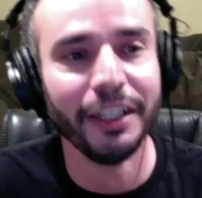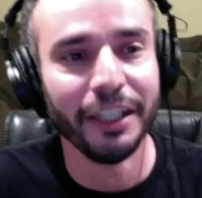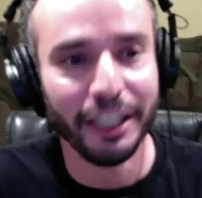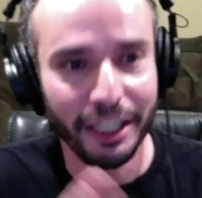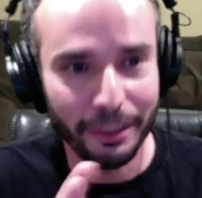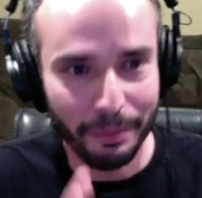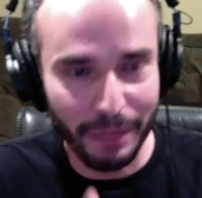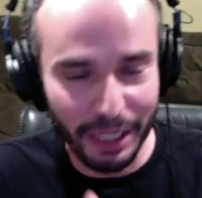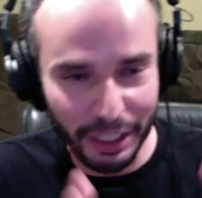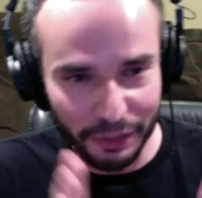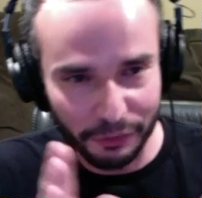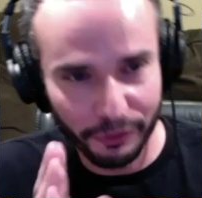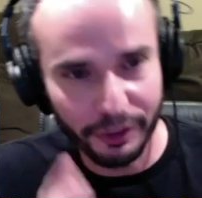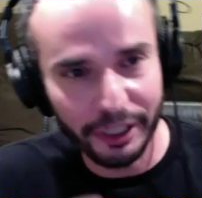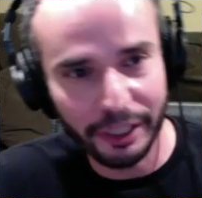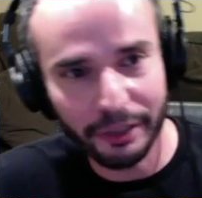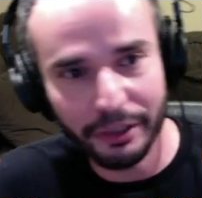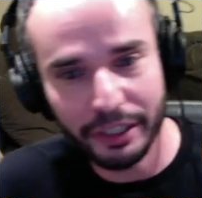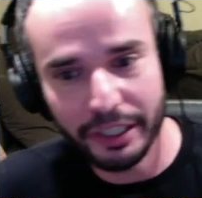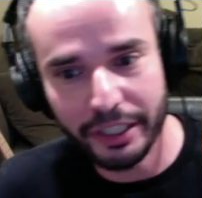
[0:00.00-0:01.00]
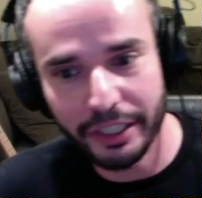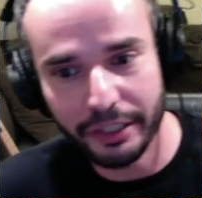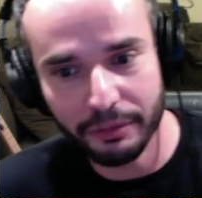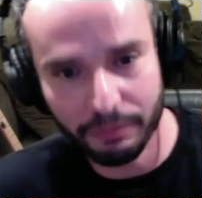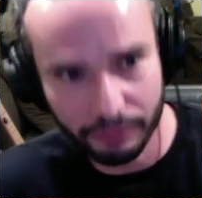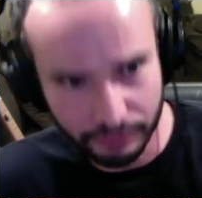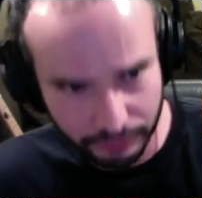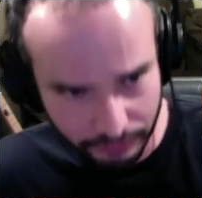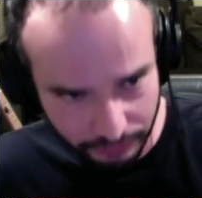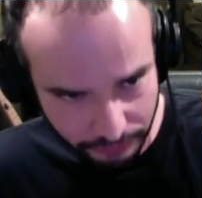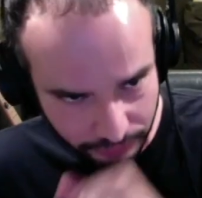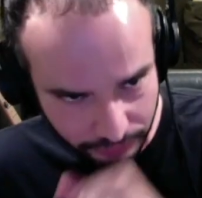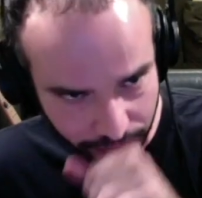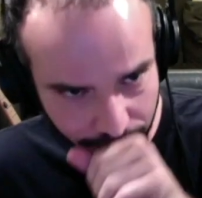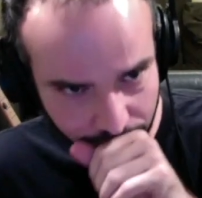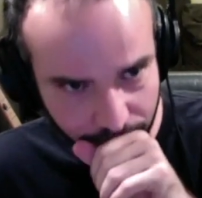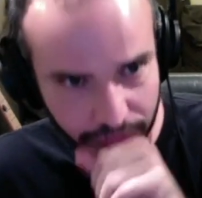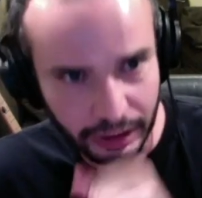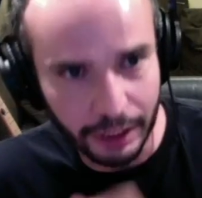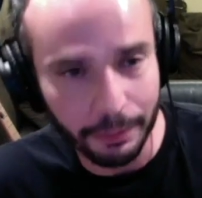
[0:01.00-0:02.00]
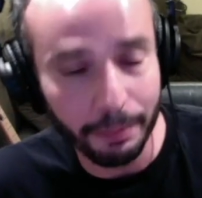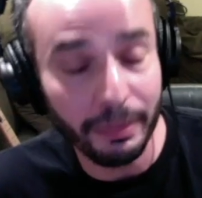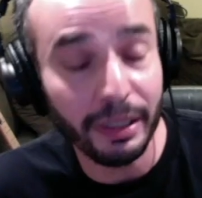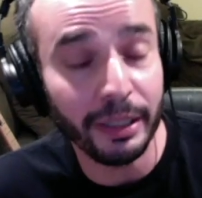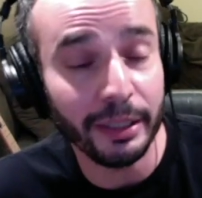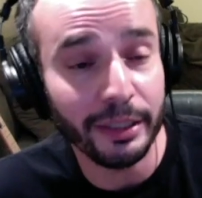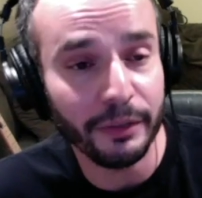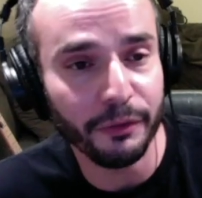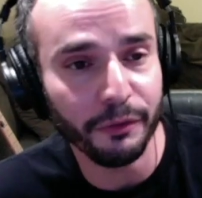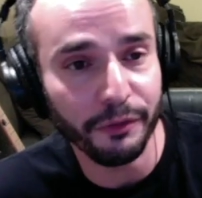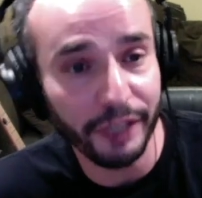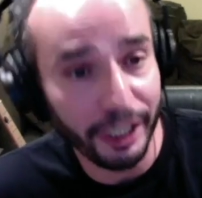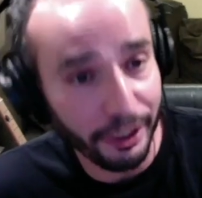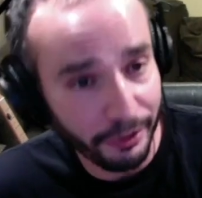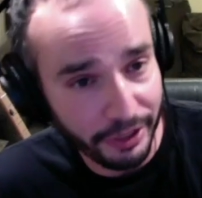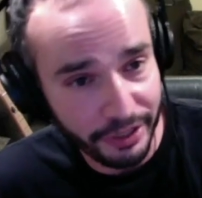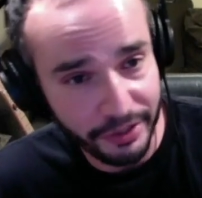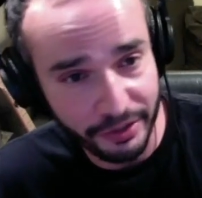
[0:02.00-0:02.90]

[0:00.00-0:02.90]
It may vary it may vary